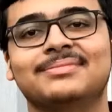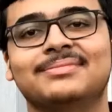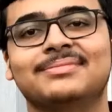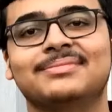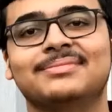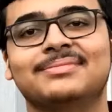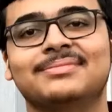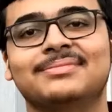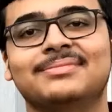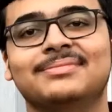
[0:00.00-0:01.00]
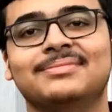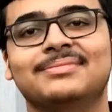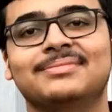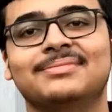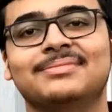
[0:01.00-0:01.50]

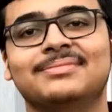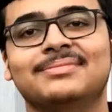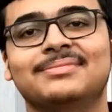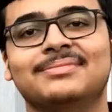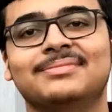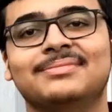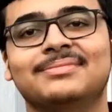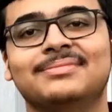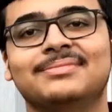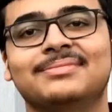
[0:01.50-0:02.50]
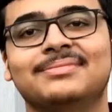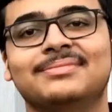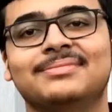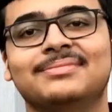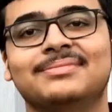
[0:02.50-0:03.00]

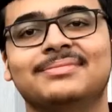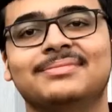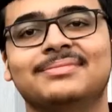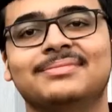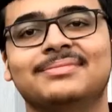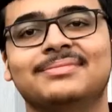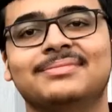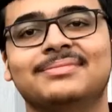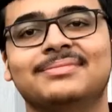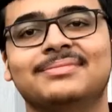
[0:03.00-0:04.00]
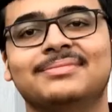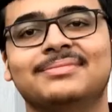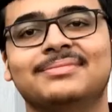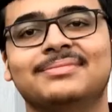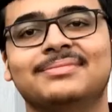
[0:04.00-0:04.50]

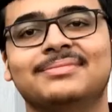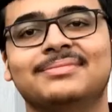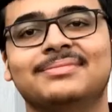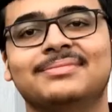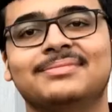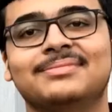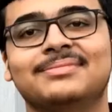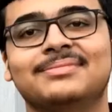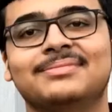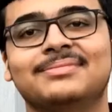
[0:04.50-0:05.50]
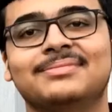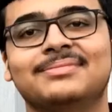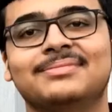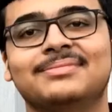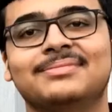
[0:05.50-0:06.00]

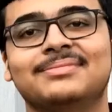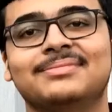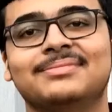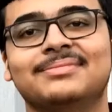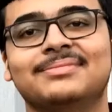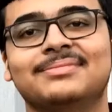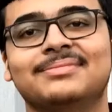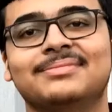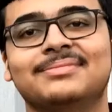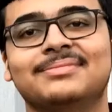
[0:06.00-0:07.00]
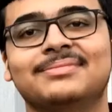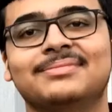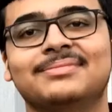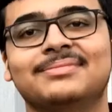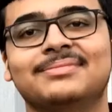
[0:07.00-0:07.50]

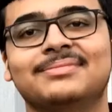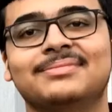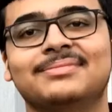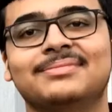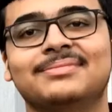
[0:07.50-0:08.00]
The face doesn't move, so there is nothing to read.